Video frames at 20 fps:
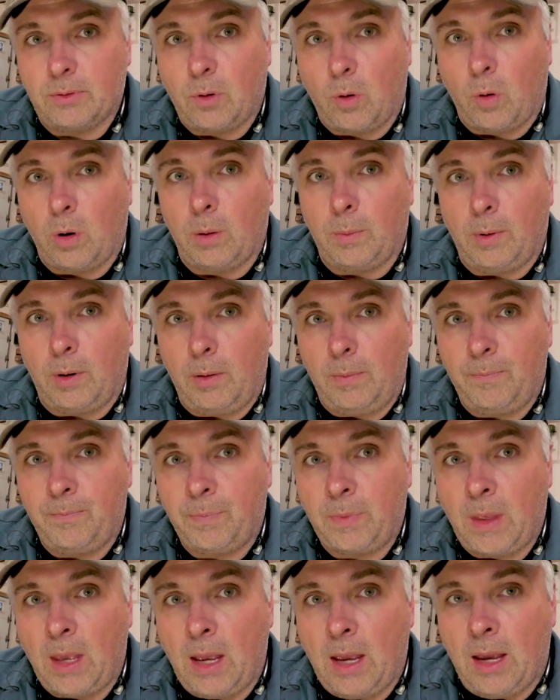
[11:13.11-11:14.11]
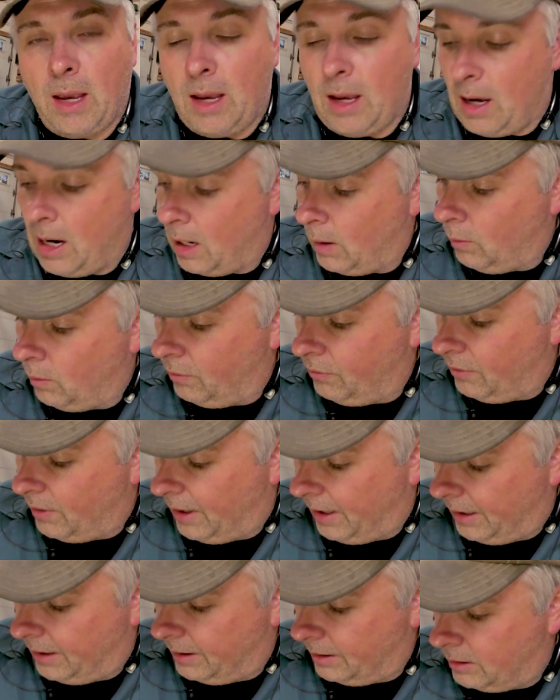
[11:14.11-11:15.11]
horrible, I will
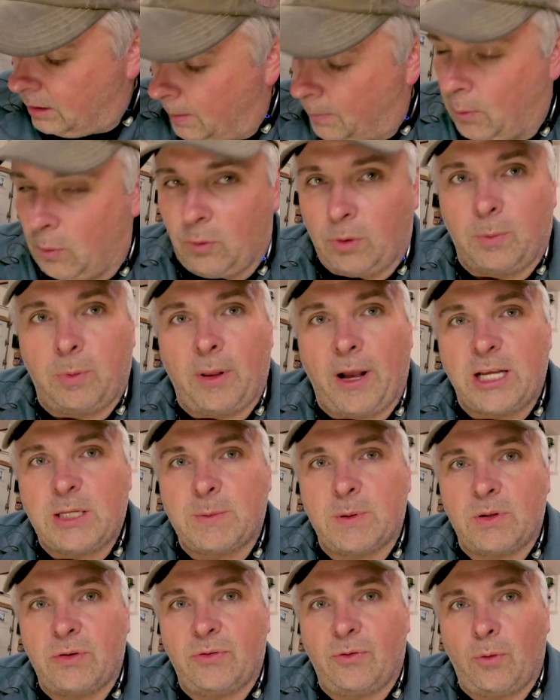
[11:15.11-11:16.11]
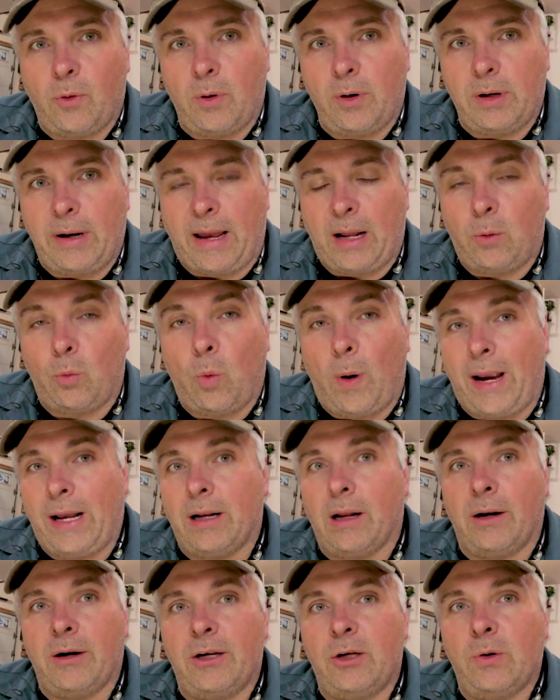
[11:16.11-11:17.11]
find a couple replacements for it and
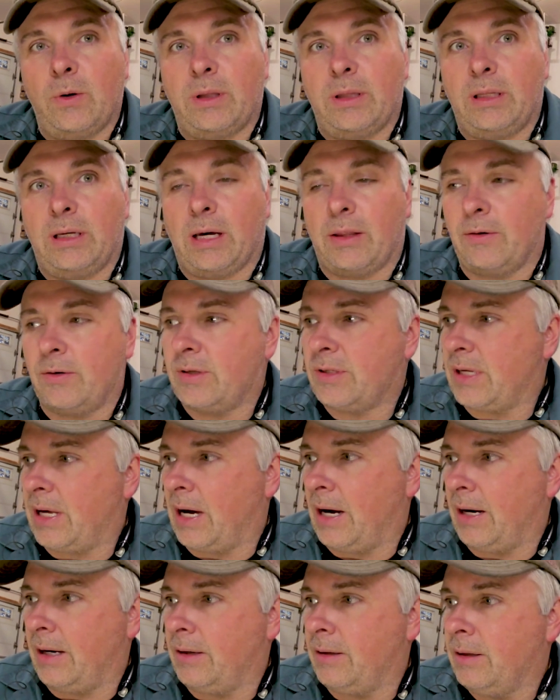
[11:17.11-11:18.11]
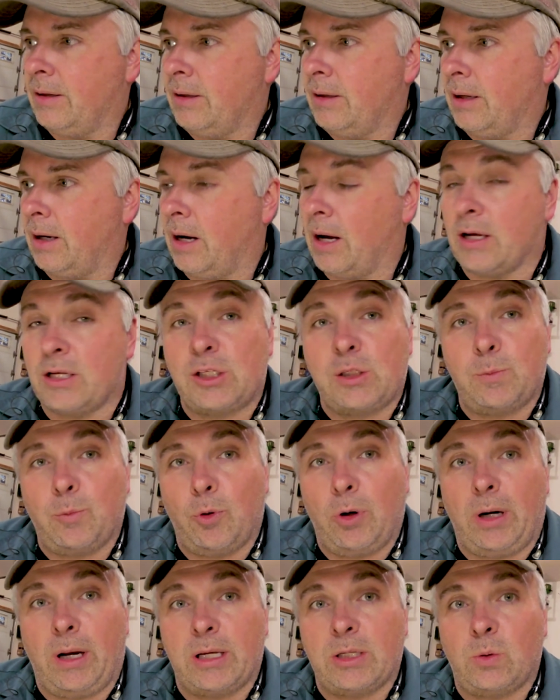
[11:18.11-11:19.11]
wait on doing the other side
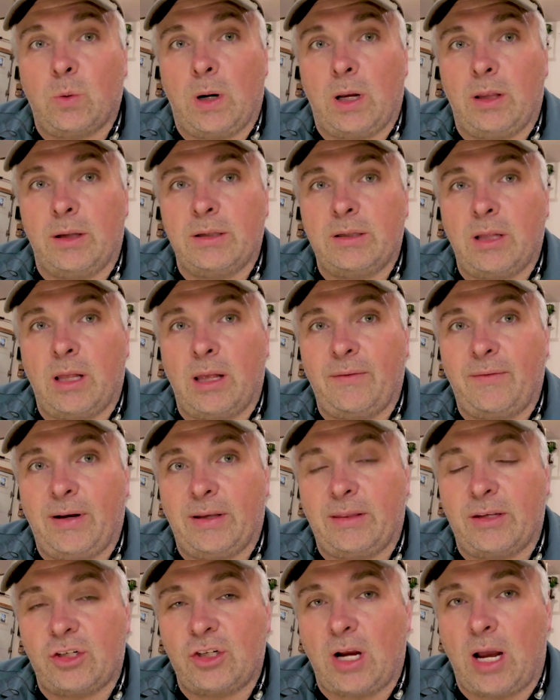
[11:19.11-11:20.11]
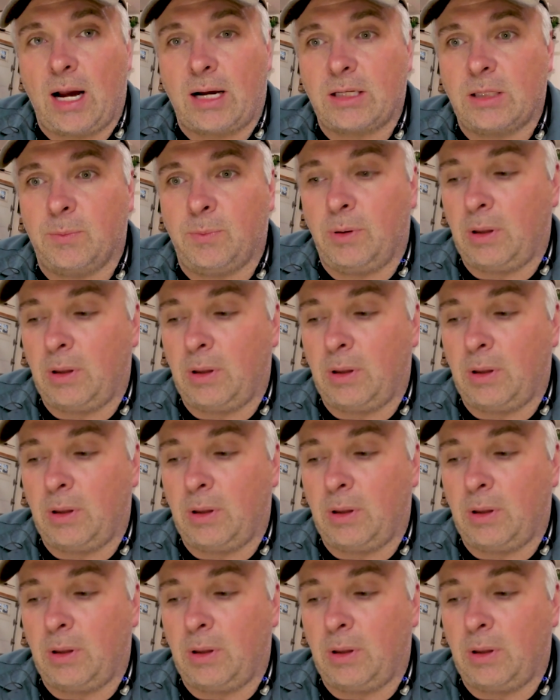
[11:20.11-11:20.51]
spring as well until I get the shocks in